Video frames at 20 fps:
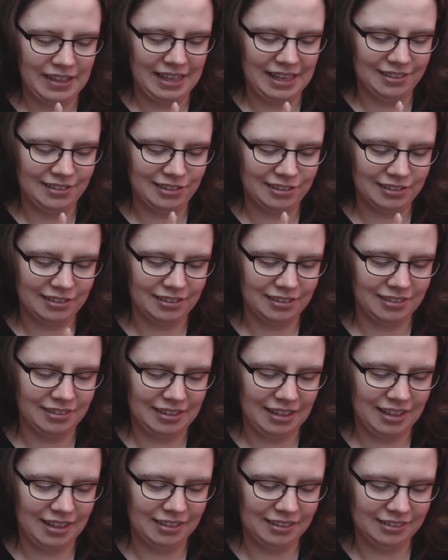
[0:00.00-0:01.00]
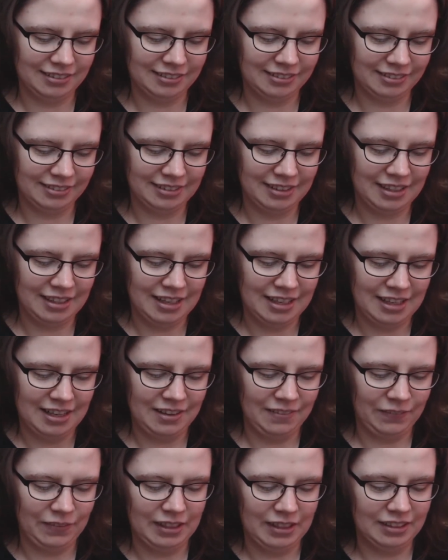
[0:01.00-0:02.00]
facial stuff,
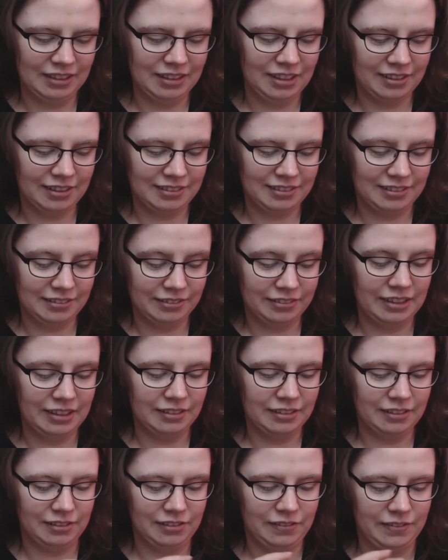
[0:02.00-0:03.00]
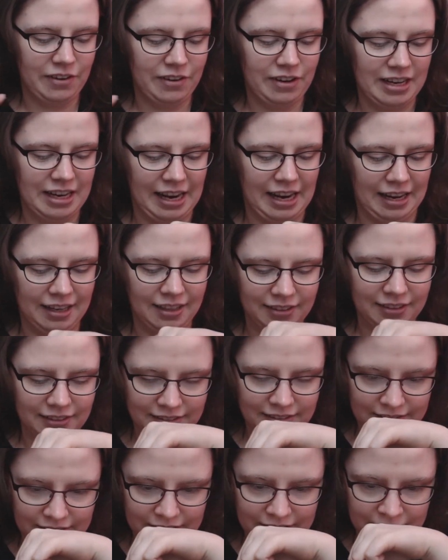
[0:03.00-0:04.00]
but it looks and feels very
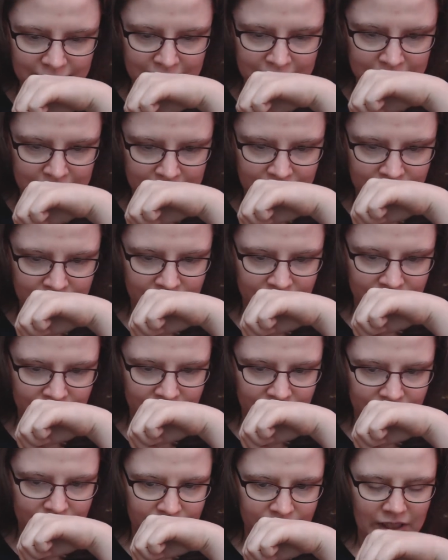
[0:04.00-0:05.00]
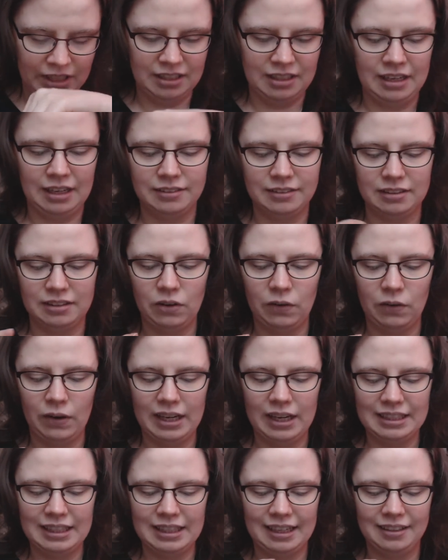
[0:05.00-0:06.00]
nice. And it has a
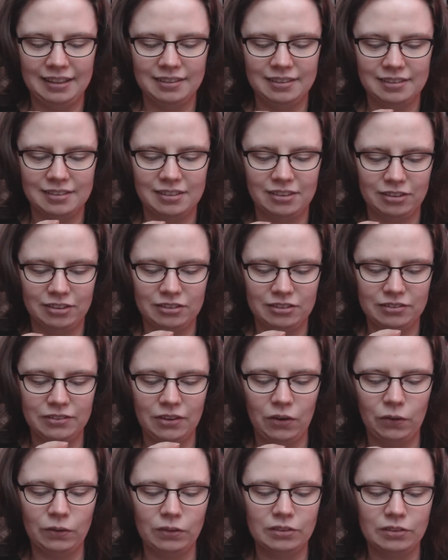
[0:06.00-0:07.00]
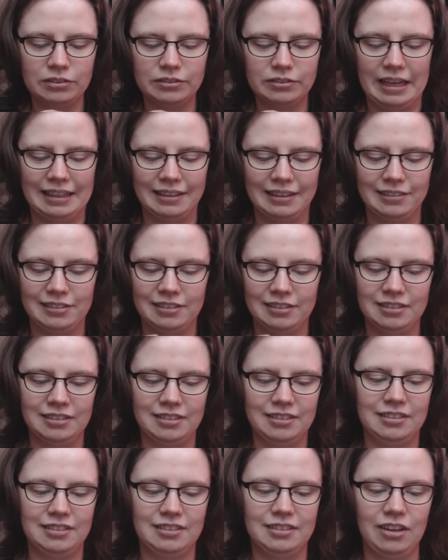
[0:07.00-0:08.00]
quite nice sort of
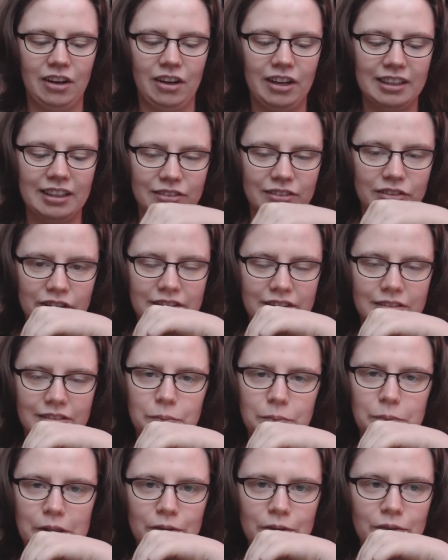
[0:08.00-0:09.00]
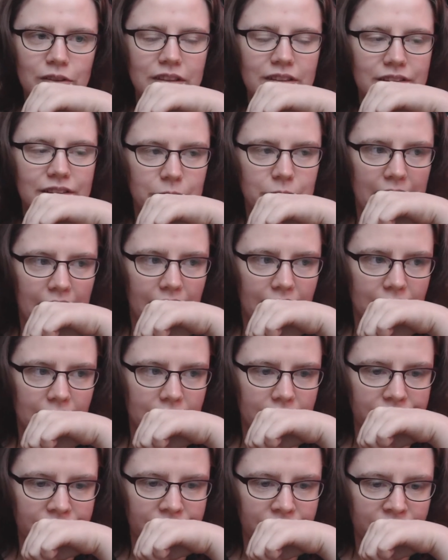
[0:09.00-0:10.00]
old-fashioned toiletries beauty
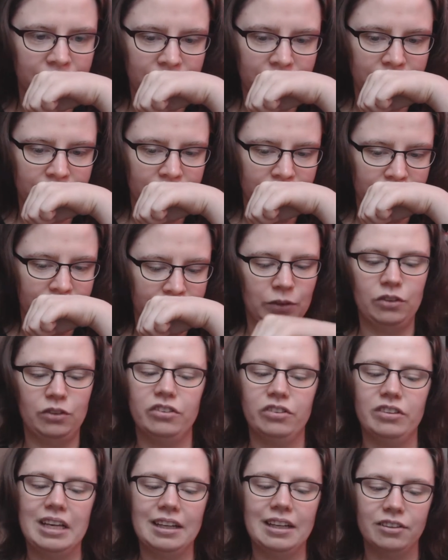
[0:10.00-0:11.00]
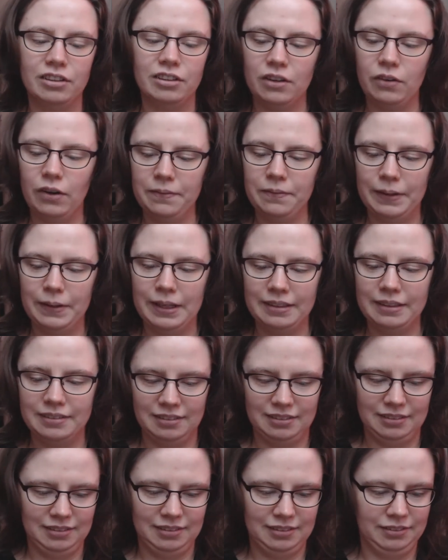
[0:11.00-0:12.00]
smell, which is actually quite
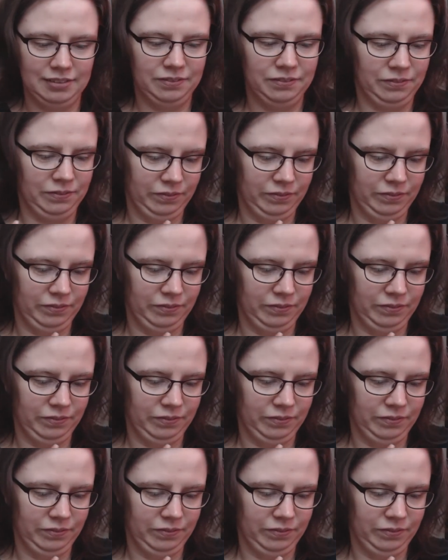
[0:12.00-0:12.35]
pleasant.